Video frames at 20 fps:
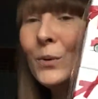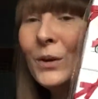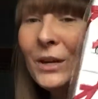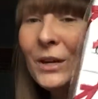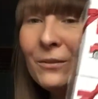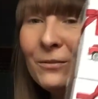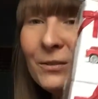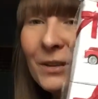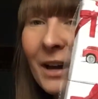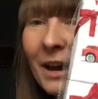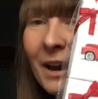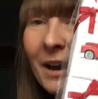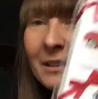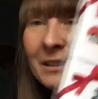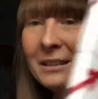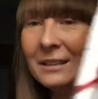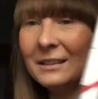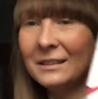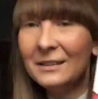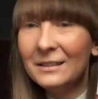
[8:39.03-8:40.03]
we've
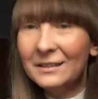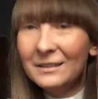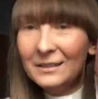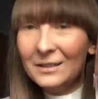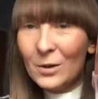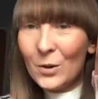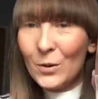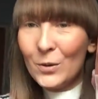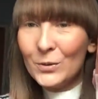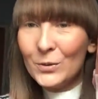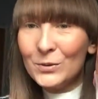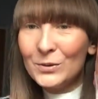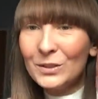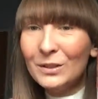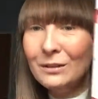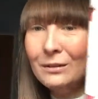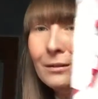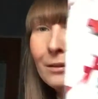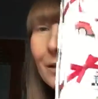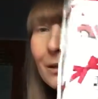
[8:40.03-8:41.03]
got those
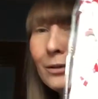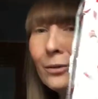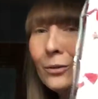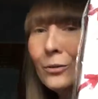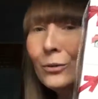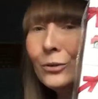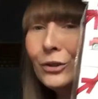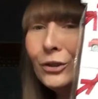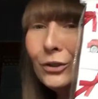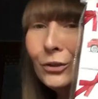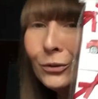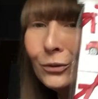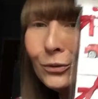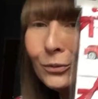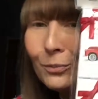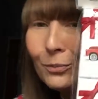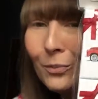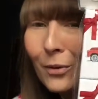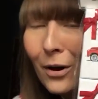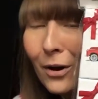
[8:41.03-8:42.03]
little
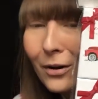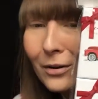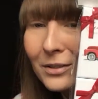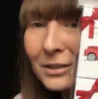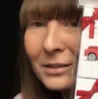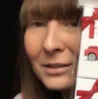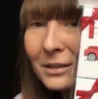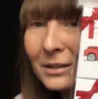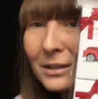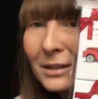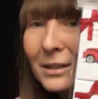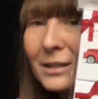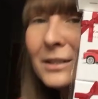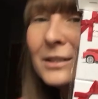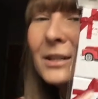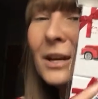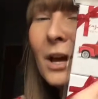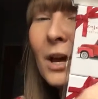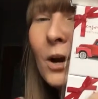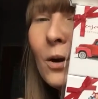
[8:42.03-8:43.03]
cute
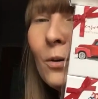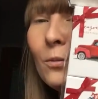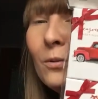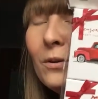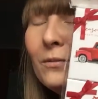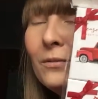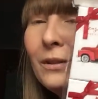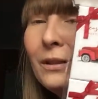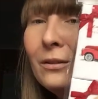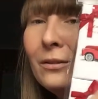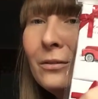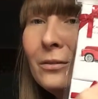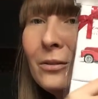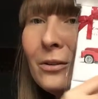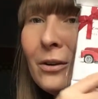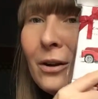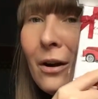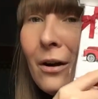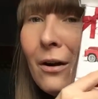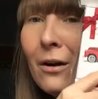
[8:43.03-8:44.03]
boxes with the little
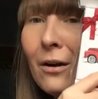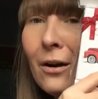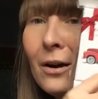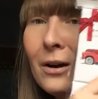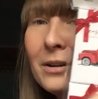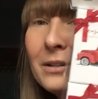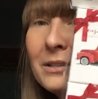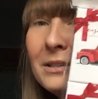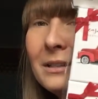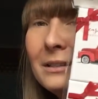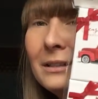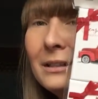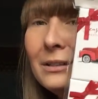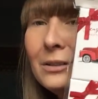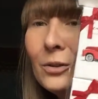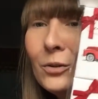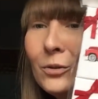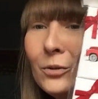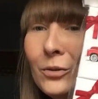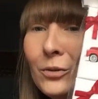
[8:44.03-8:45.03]
cars and then
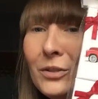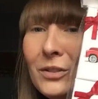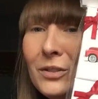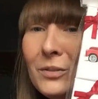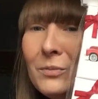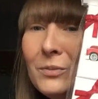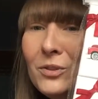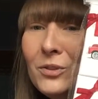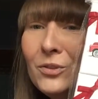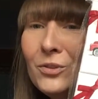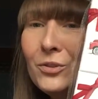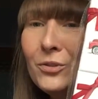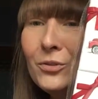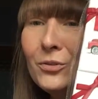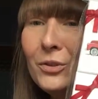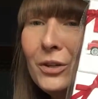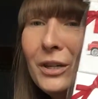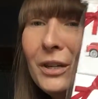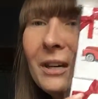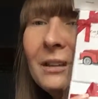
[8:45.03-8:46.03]
the Christmas
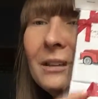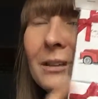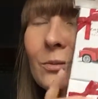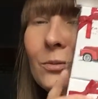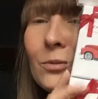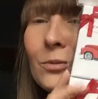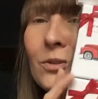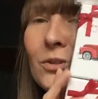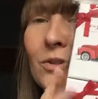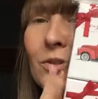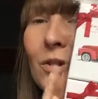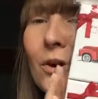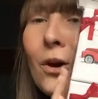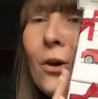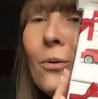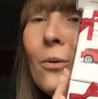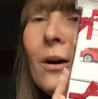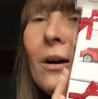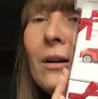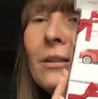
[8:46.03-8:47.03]
tree, and it was
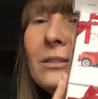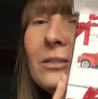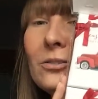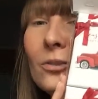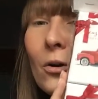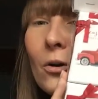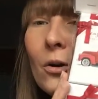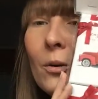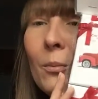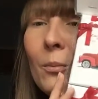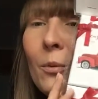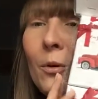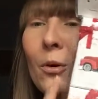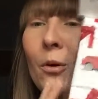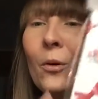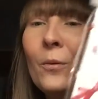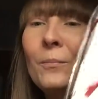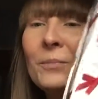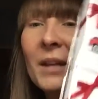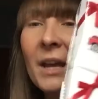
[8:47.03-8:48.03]
so
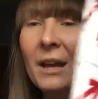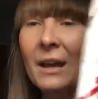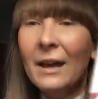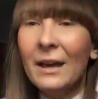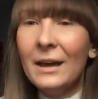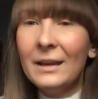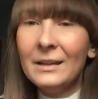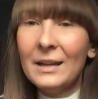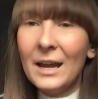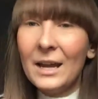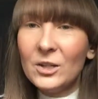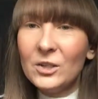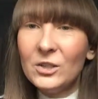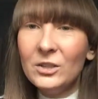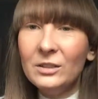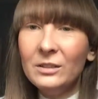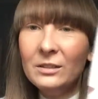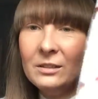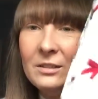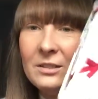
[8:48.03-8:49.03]
adorable. And
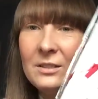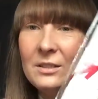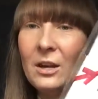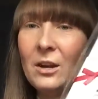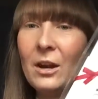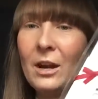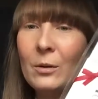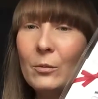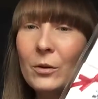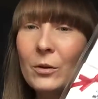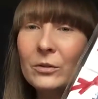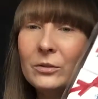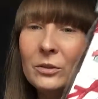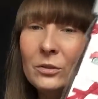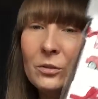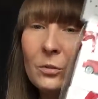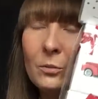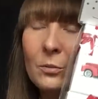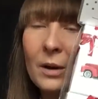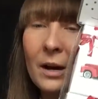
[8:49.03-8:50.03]
actually this year I
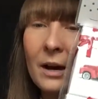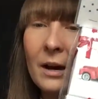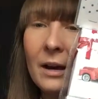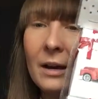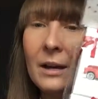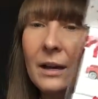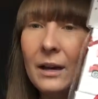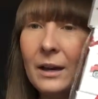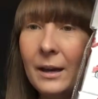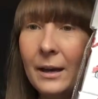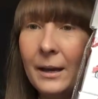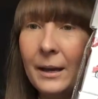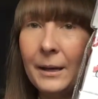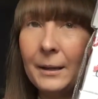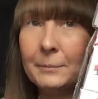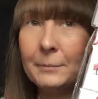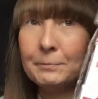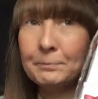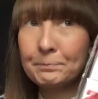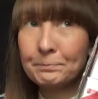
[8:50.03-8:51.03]
wanted to buy
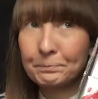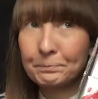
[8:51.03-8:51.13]
a